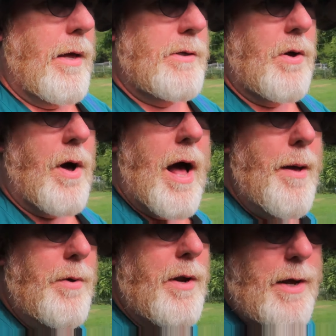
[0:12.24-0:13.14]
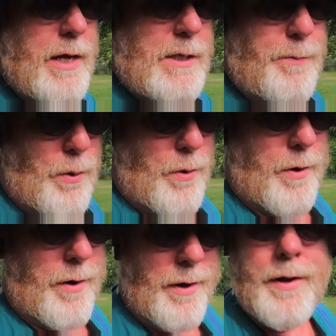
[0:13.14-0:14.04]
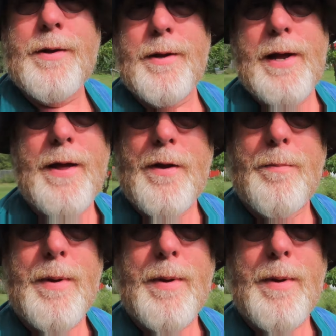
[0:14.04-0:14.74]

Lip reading: So I'm gonna explore in their